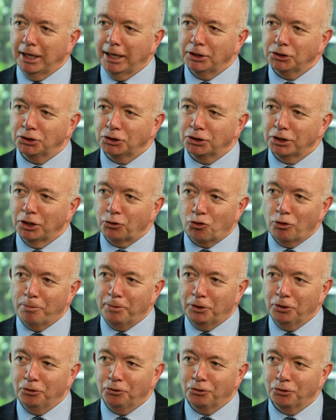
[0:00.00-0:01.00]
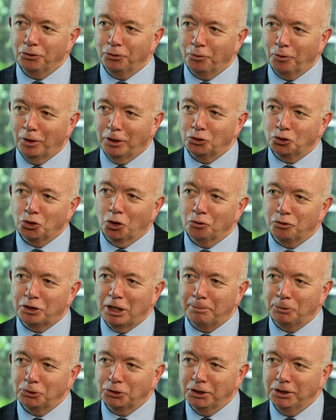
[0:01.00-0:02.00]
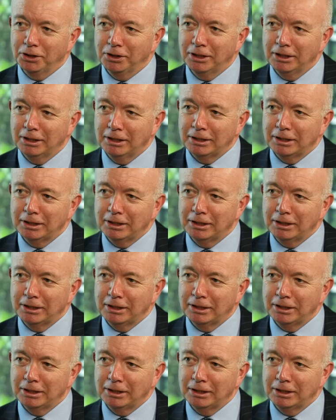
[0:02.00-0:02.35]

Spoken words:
as attributed to John Templeton.